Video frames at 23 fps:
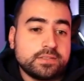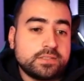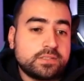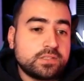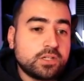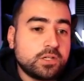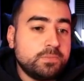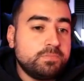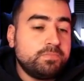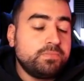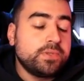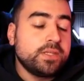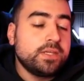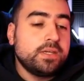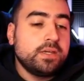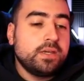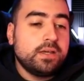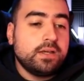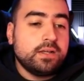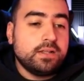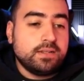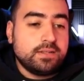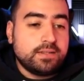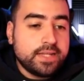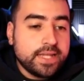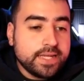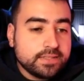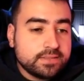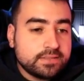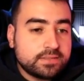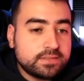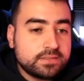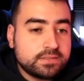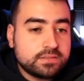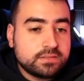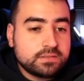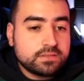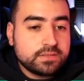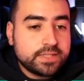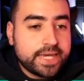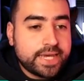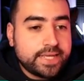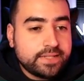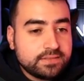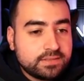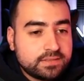So let's
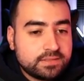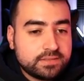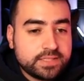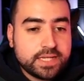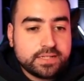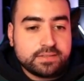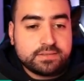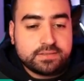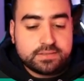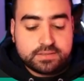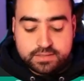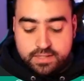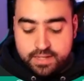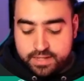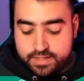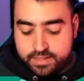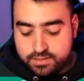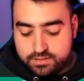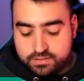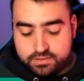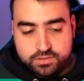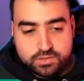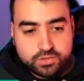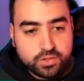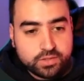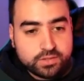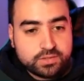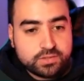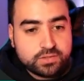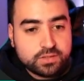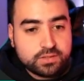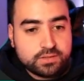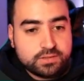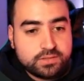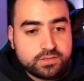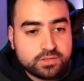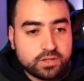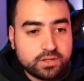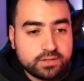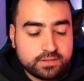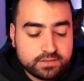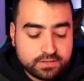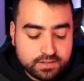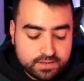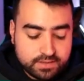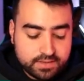instead say
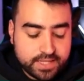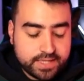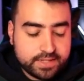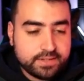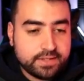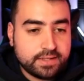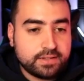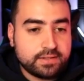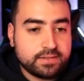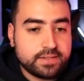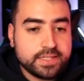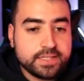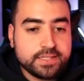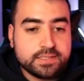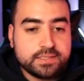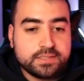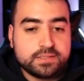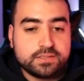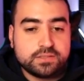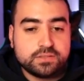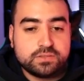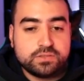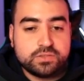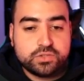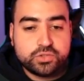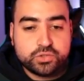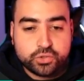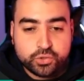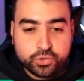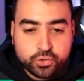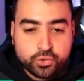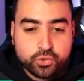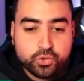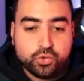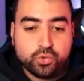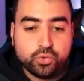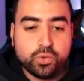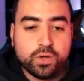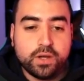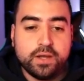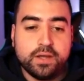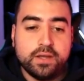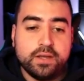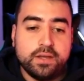then list two